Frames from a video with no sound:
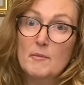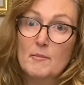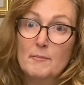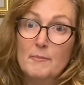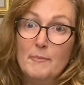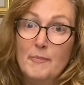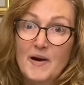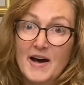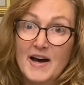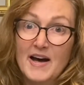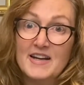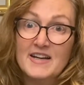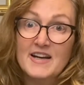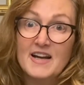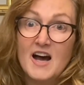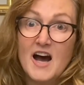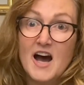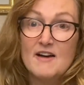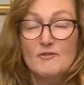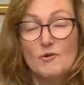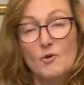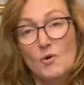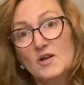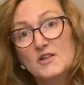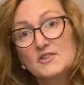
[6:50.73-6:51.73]
But
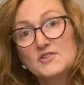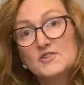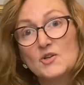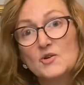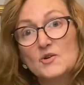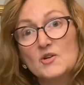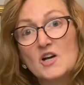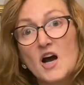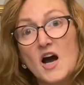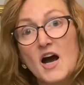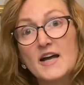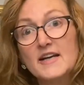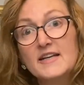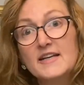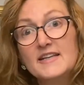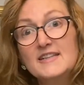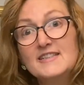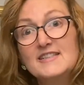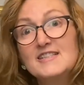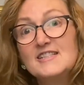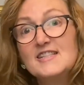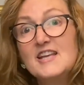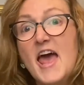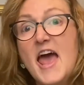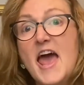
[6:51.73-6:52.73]
I've also got
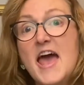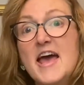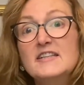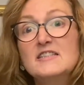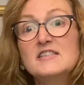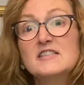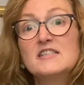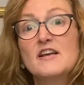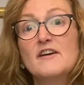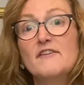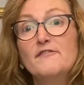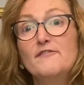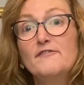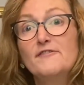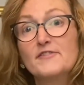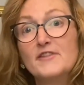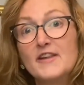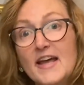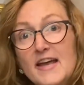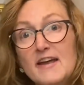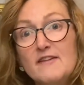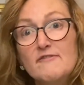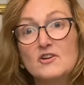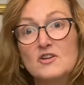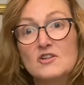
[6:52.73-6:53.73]
intense
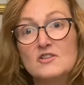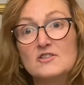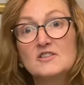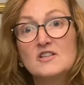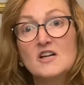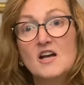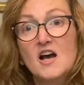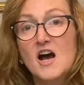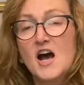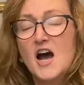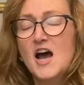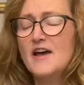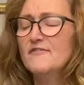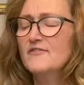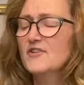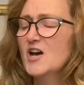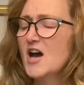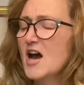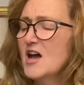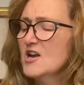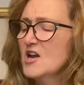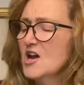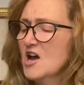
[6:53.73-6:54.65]
flavors. I've got